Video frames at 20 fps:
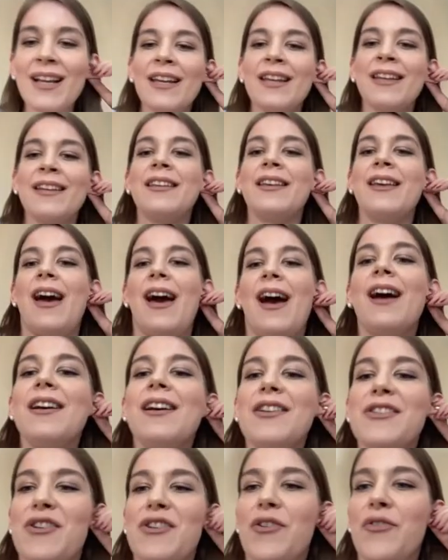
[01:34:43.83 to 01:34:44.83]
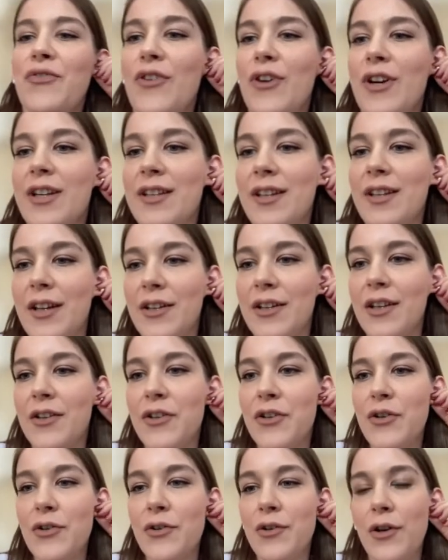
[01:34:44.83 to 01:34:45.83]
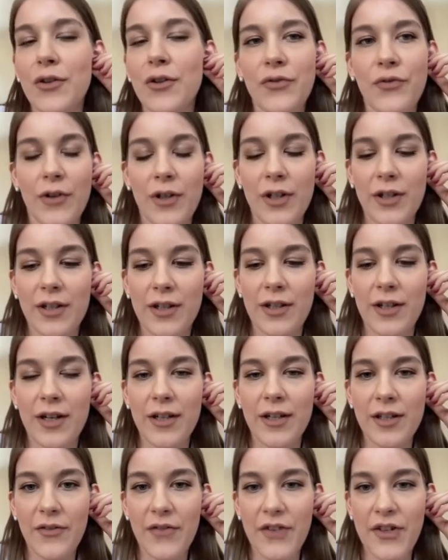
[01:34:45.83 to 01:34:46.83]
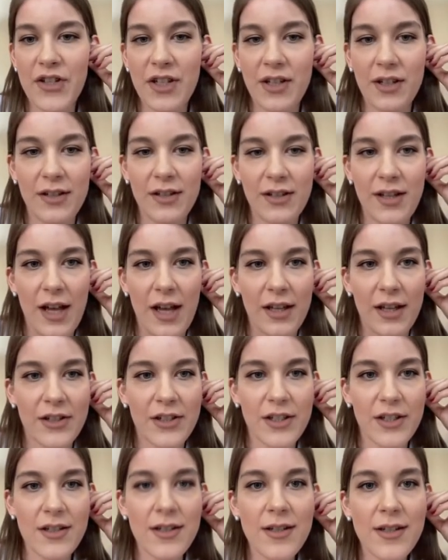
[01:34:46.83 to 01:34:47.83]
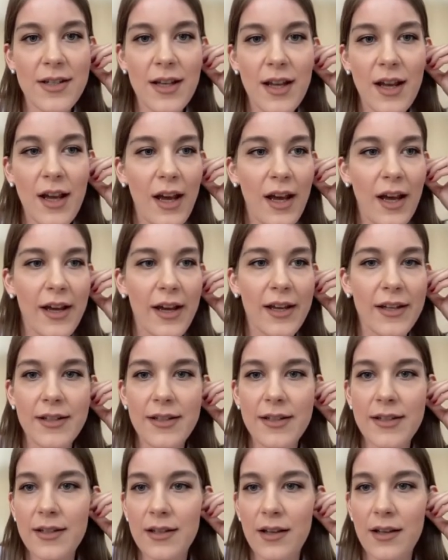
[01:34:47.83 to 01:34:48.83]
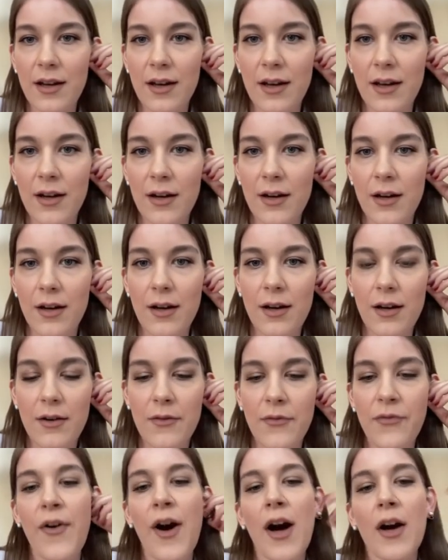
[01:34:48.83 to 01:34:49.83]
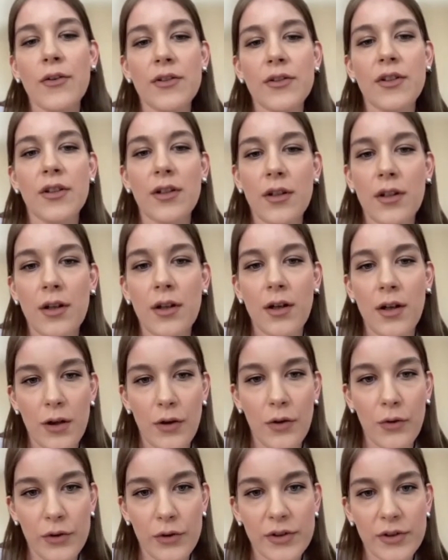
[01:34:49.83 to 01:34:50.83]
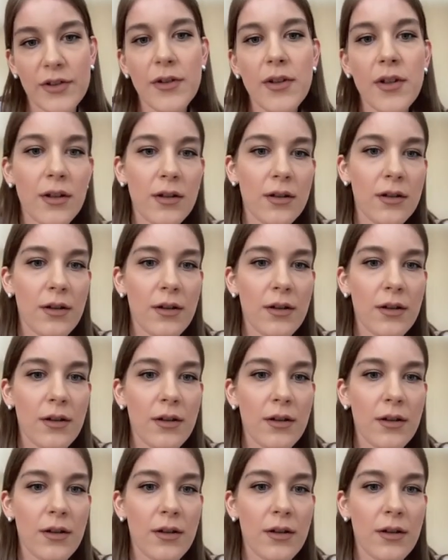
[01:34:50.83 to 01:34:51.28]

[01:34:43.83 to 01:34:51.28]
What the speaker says: Yeah, so for the Q code for the artificial intelligence, it's found a good